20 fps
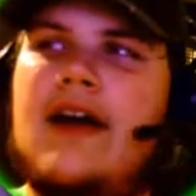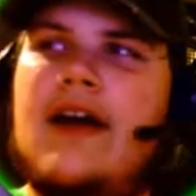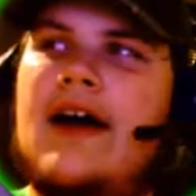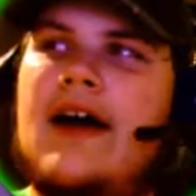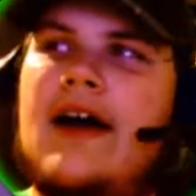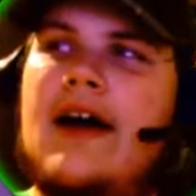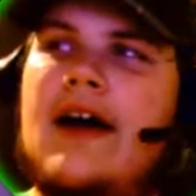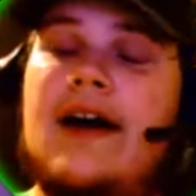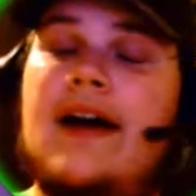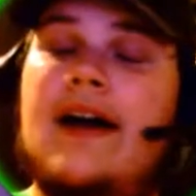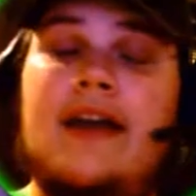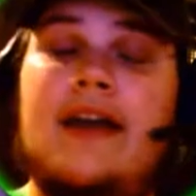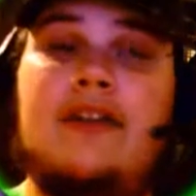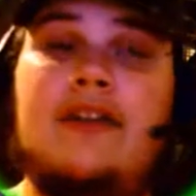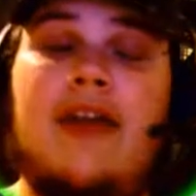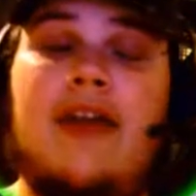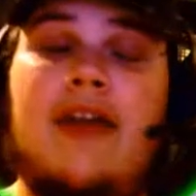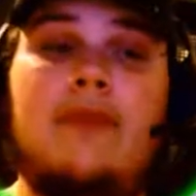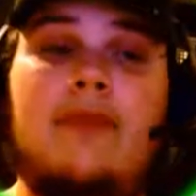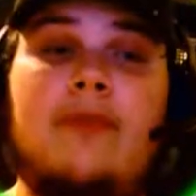
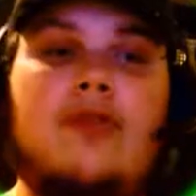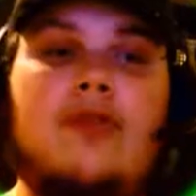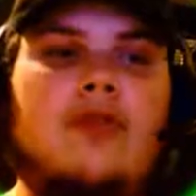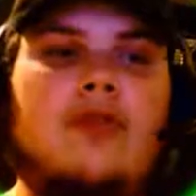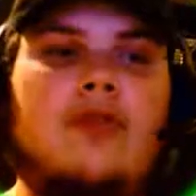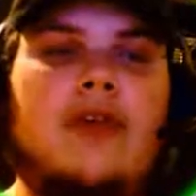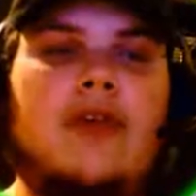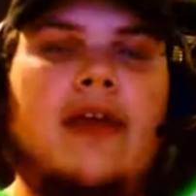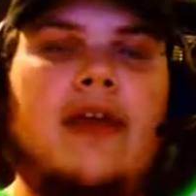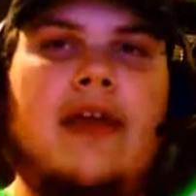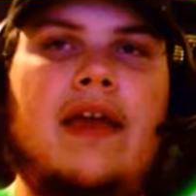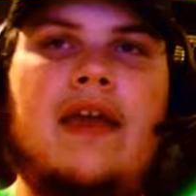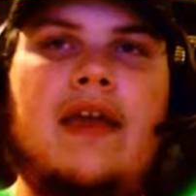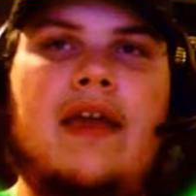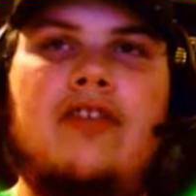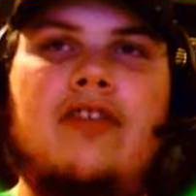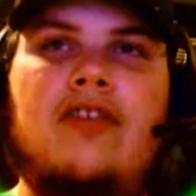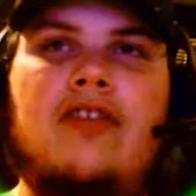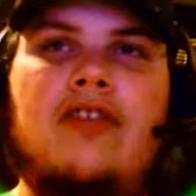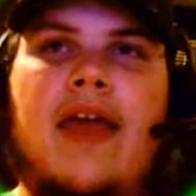It's absolutely
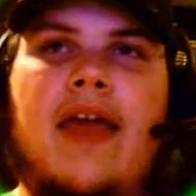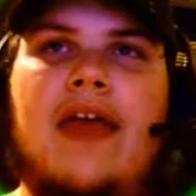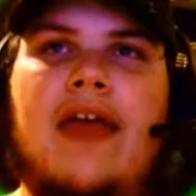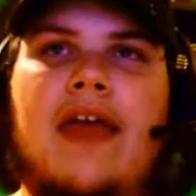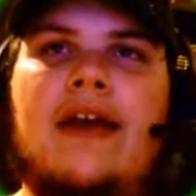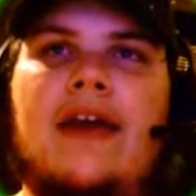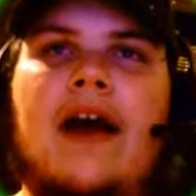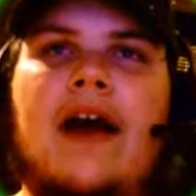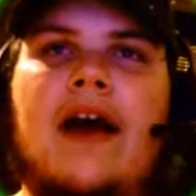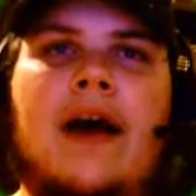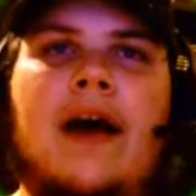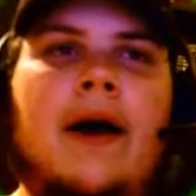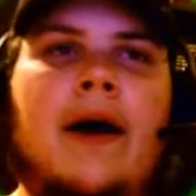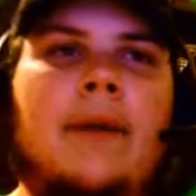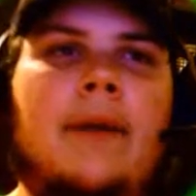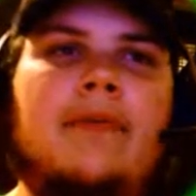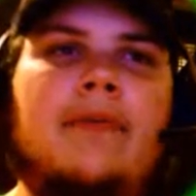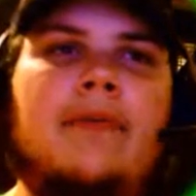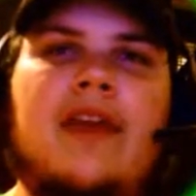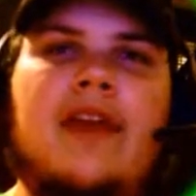insane.
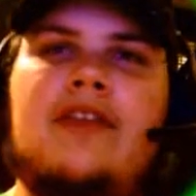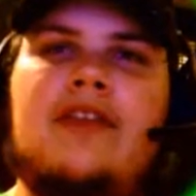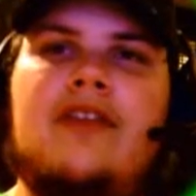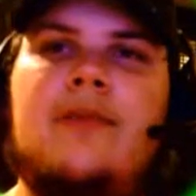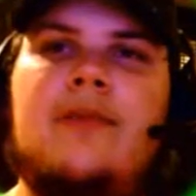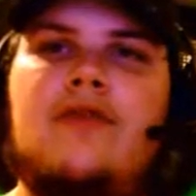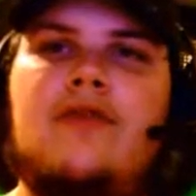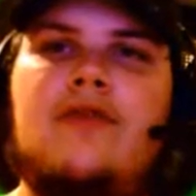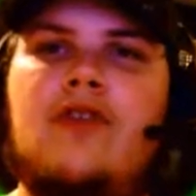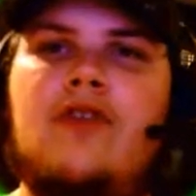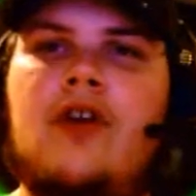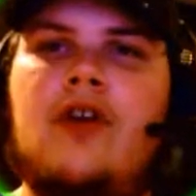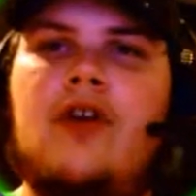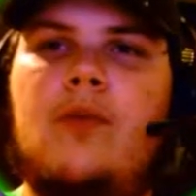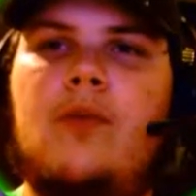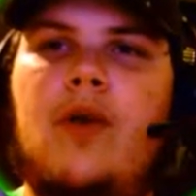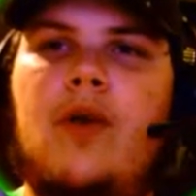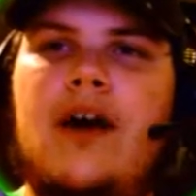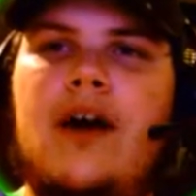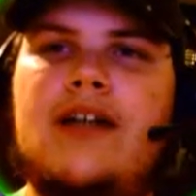Next up is
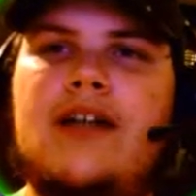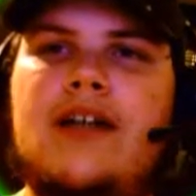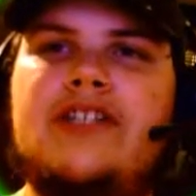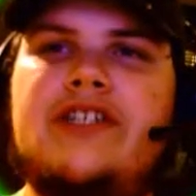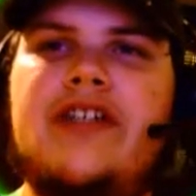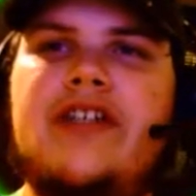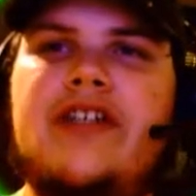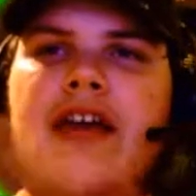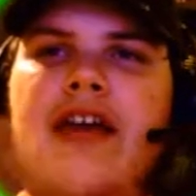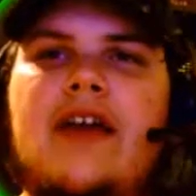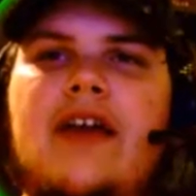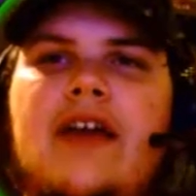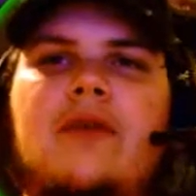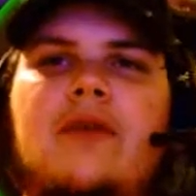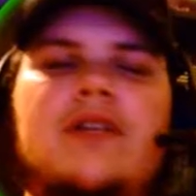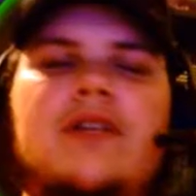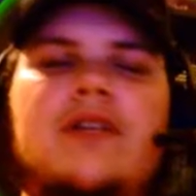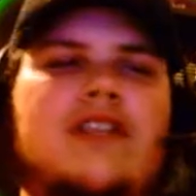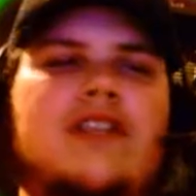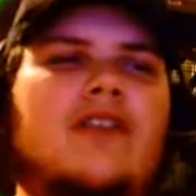Rotom Wash,
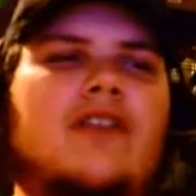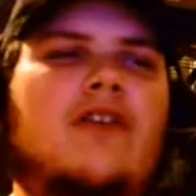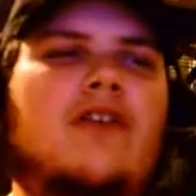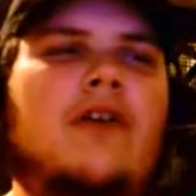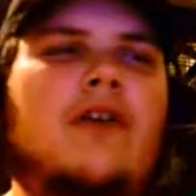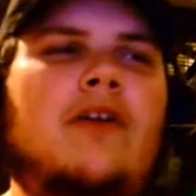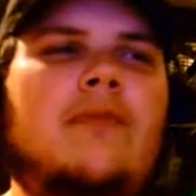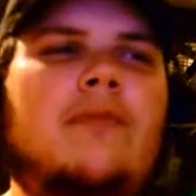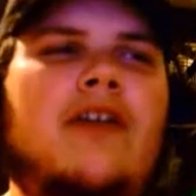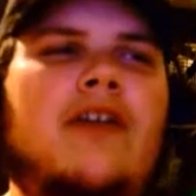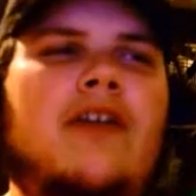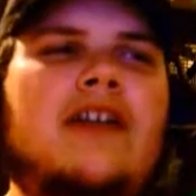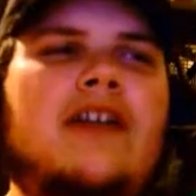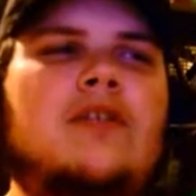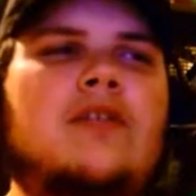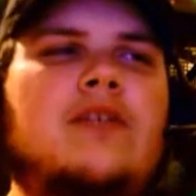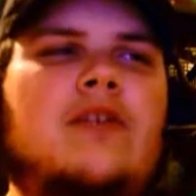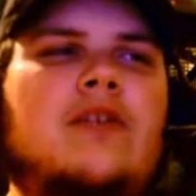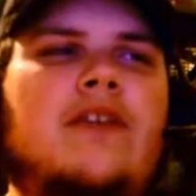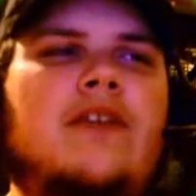which Rotom's
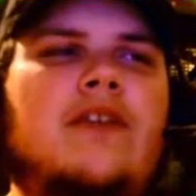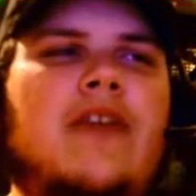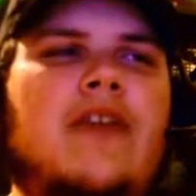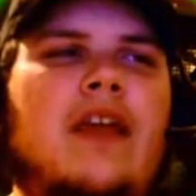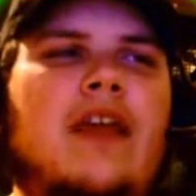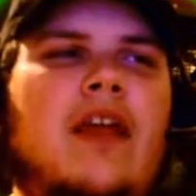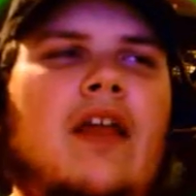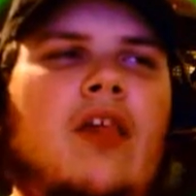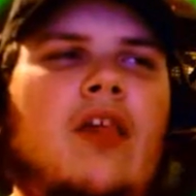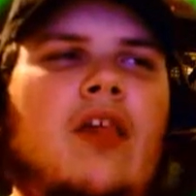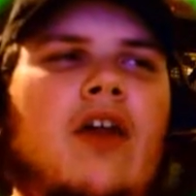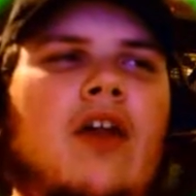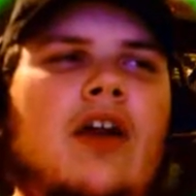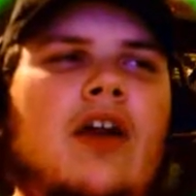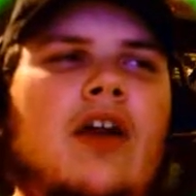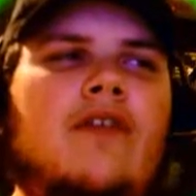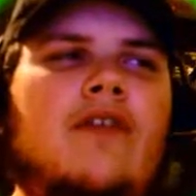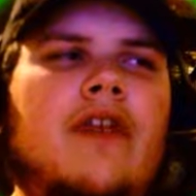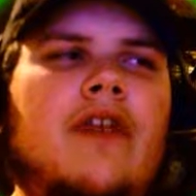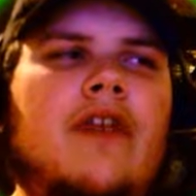actually one of the
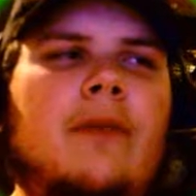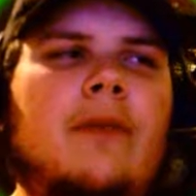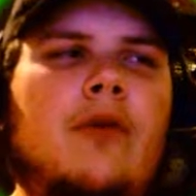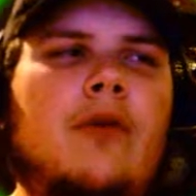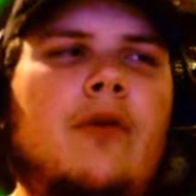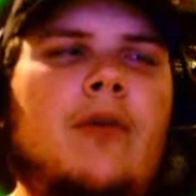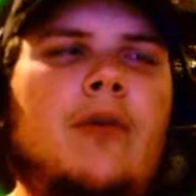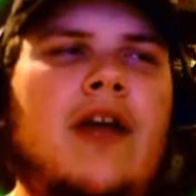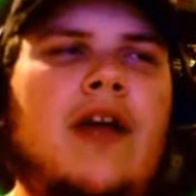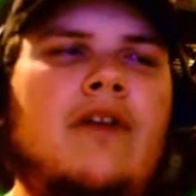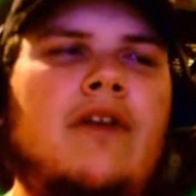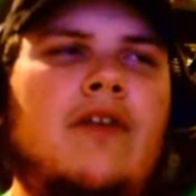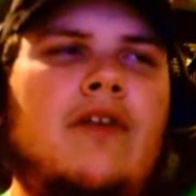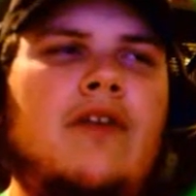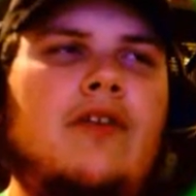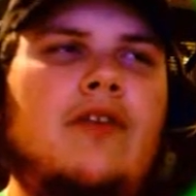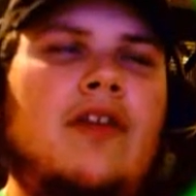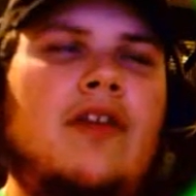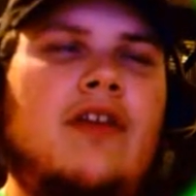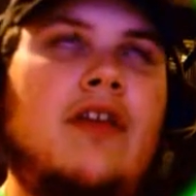longer running Pokemon I've
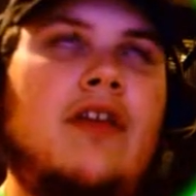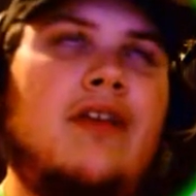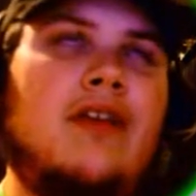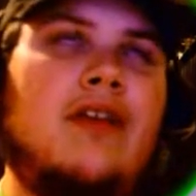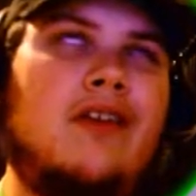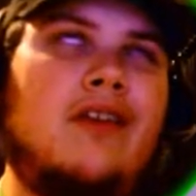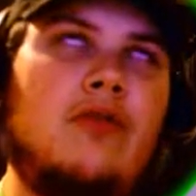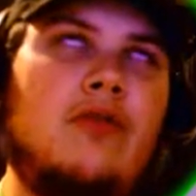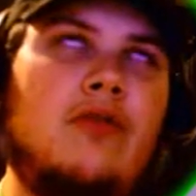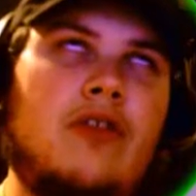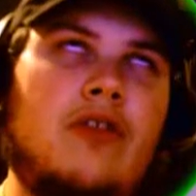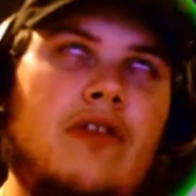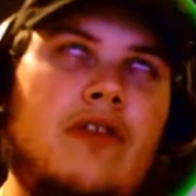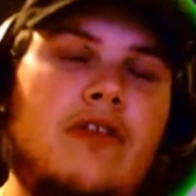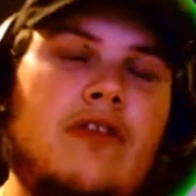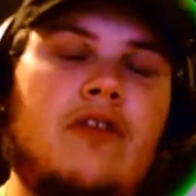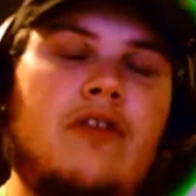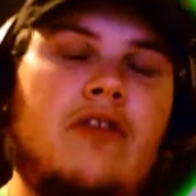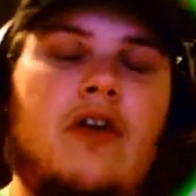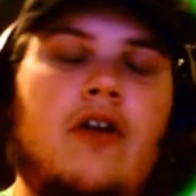used. I didn't use it
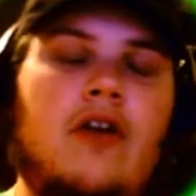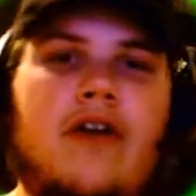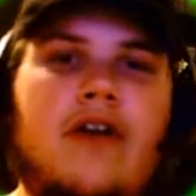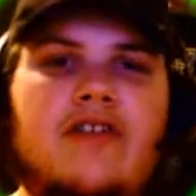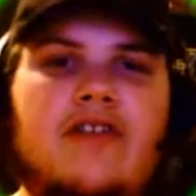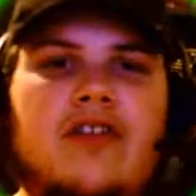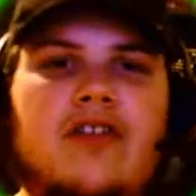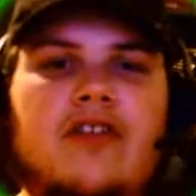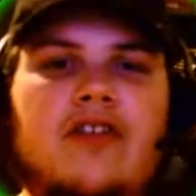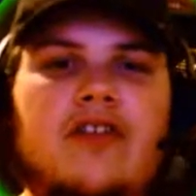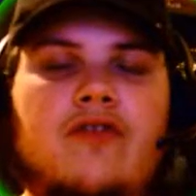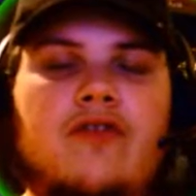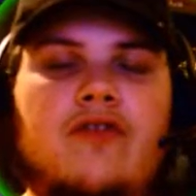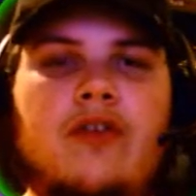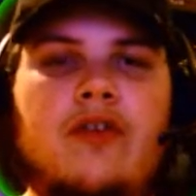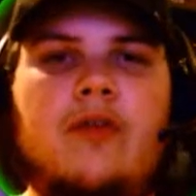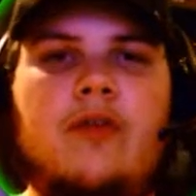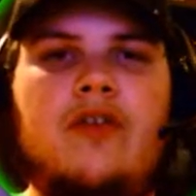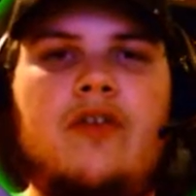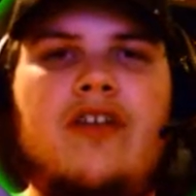this year, obviously, because
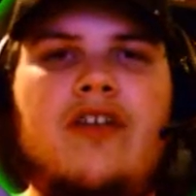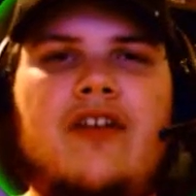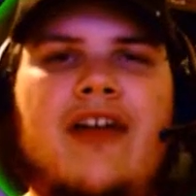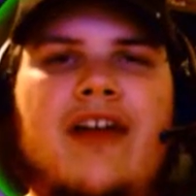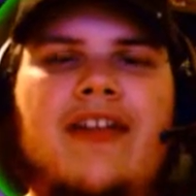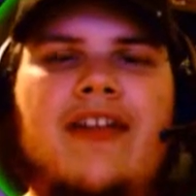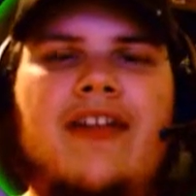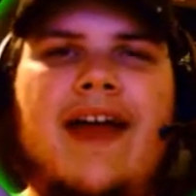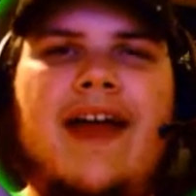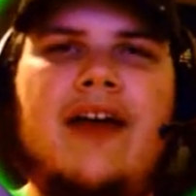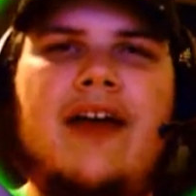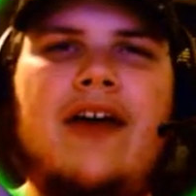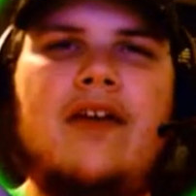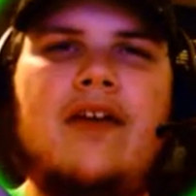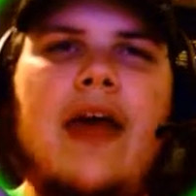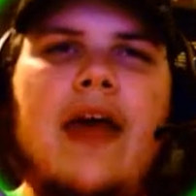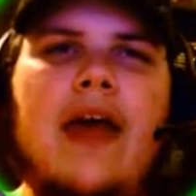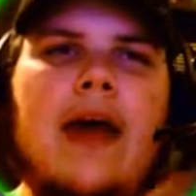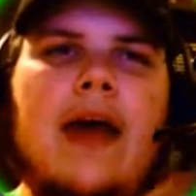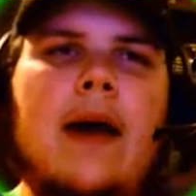Rotom was not allowed,
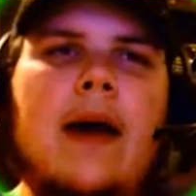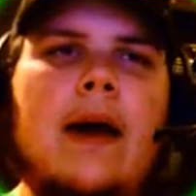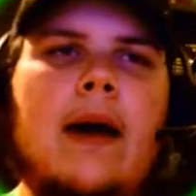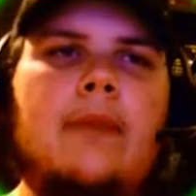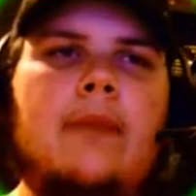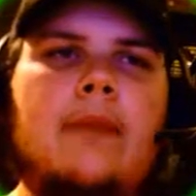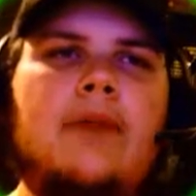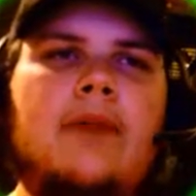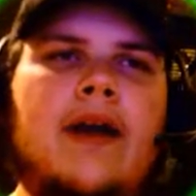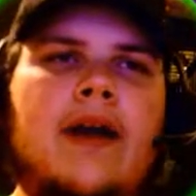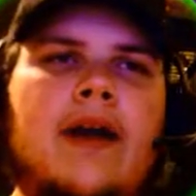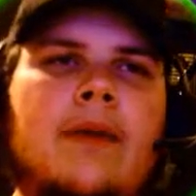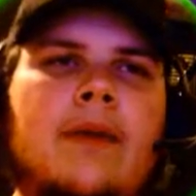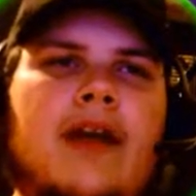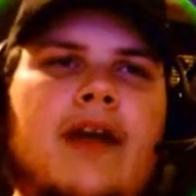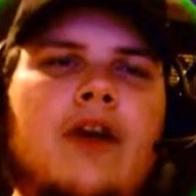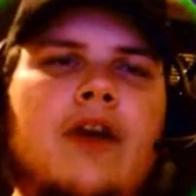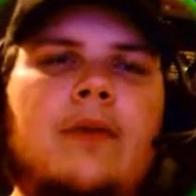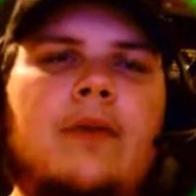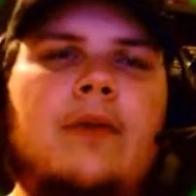but I'm
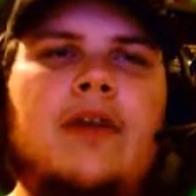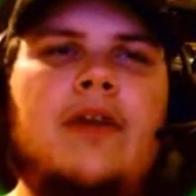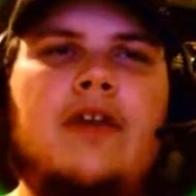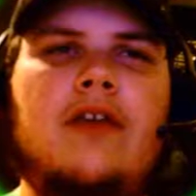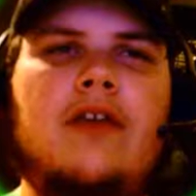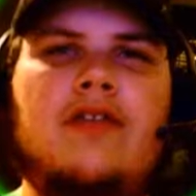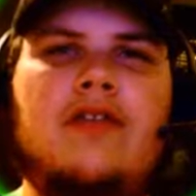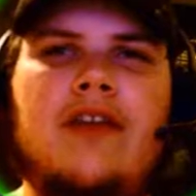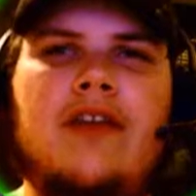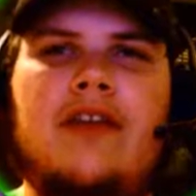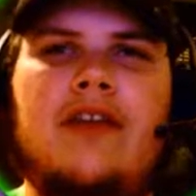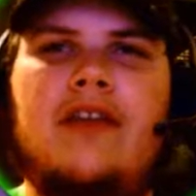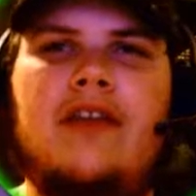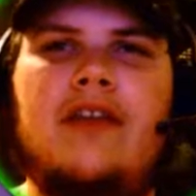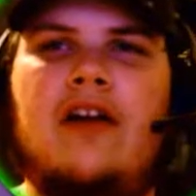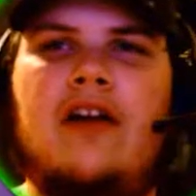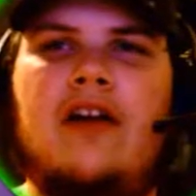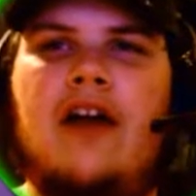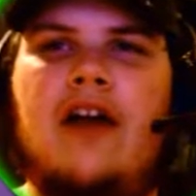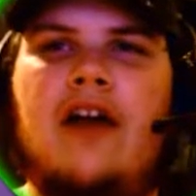kind of hoping to use it next year.